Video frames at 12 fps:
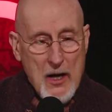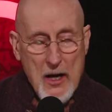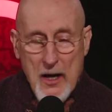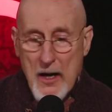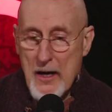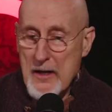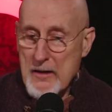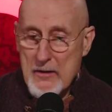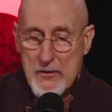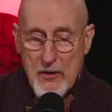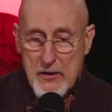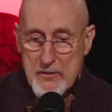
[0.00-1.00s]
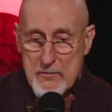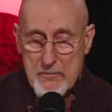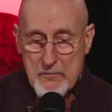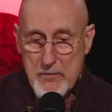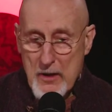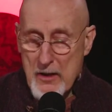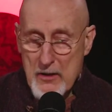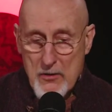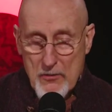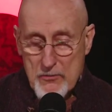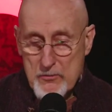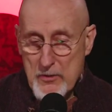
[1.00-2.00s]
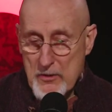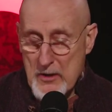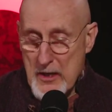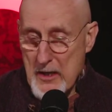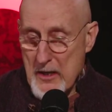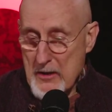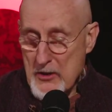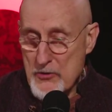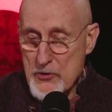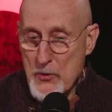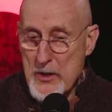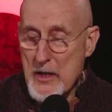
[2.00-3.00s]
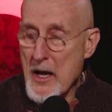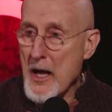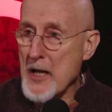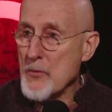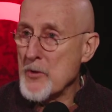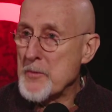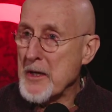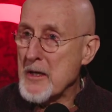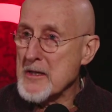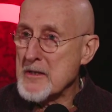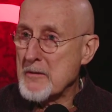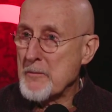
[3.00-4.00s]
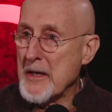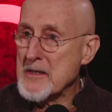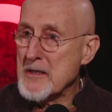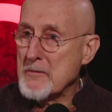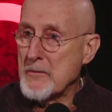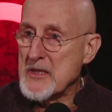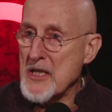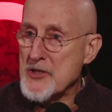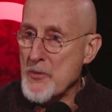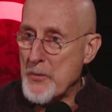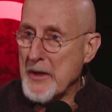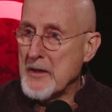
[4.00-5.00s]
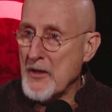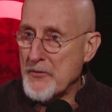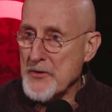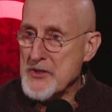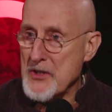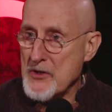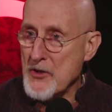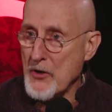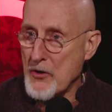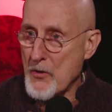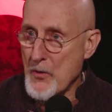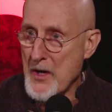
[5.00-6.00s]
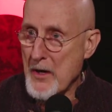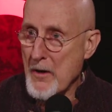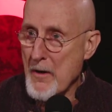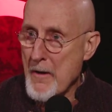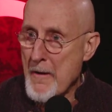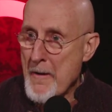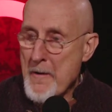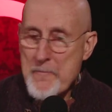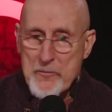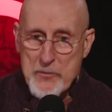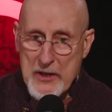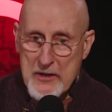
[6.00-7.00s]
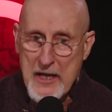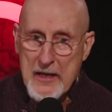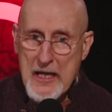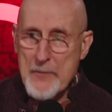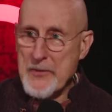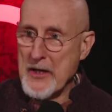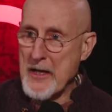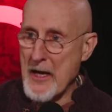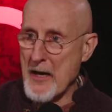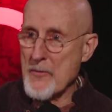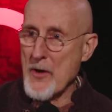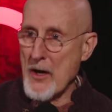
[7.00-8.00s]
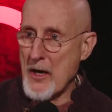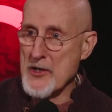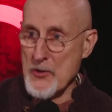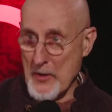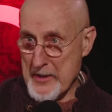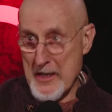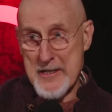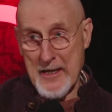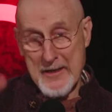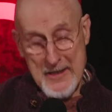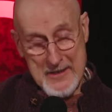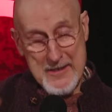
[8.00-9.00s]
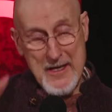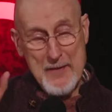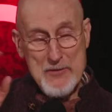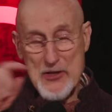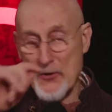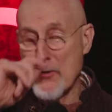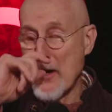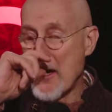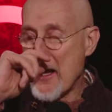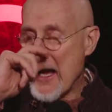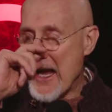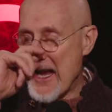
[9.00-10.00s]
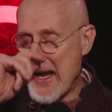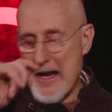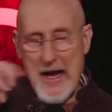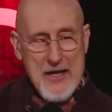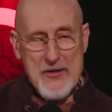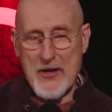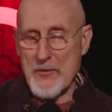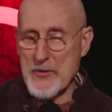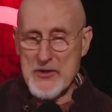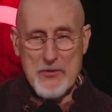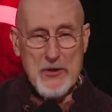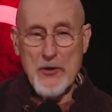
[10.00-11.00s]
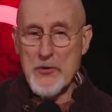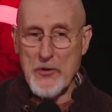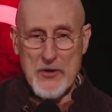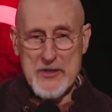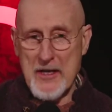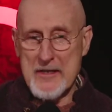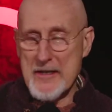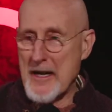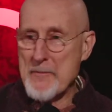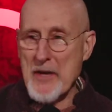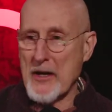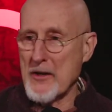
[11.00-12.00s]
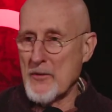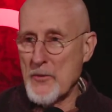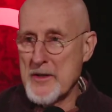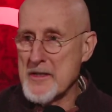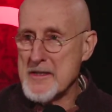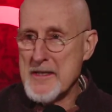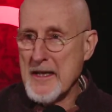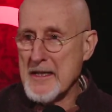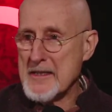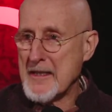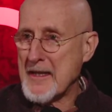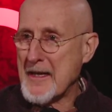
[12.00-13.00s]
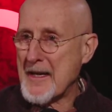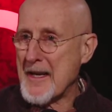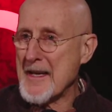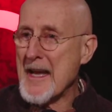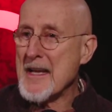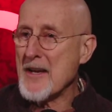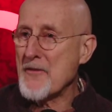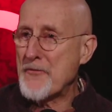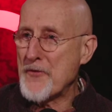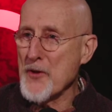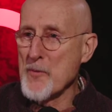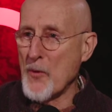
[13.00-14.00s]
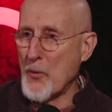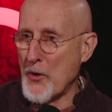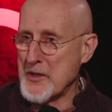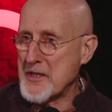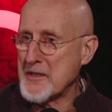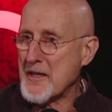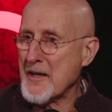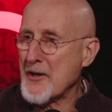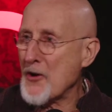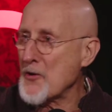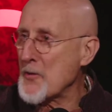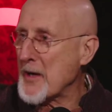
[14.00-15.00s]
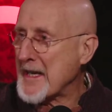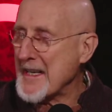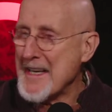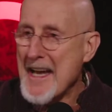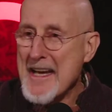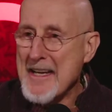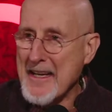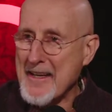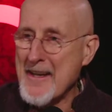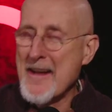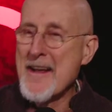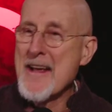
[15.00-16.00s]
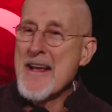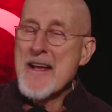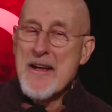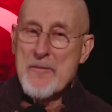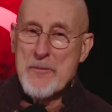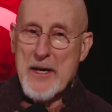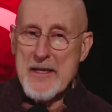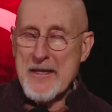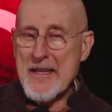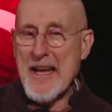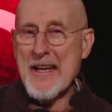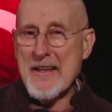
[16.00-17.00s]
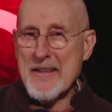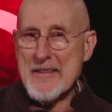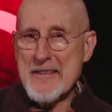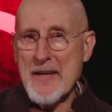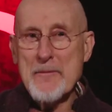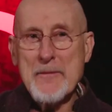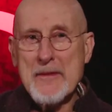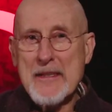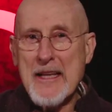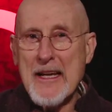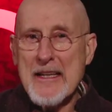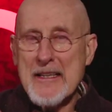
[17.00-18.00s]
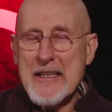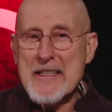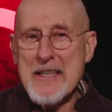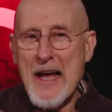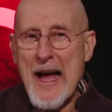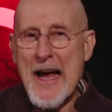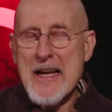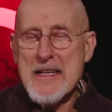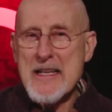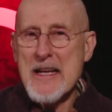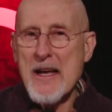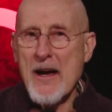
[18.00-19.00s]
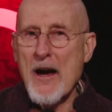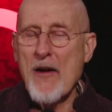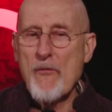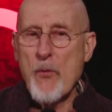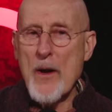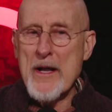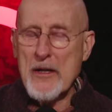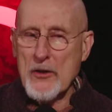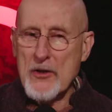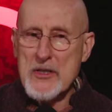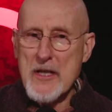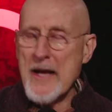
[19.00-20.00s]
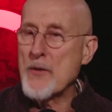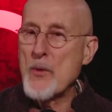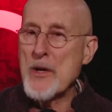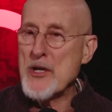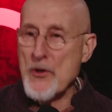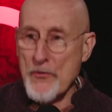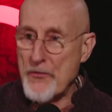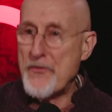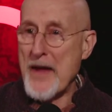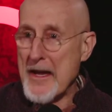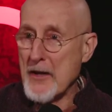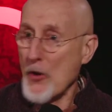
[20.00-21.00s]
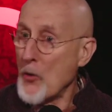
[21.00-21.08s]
I thought, uh, you know, you do it in Hollywood because it makes it such a big difference in your career. Mm -hmm. But they keep the camera on you, and they did this time too. And I thought it was ludicrous. I said, I'm not going to win this thing. It's Canadian Film Awards. It's going to go to a Canadian but they some this idea of what it looks like when you fail.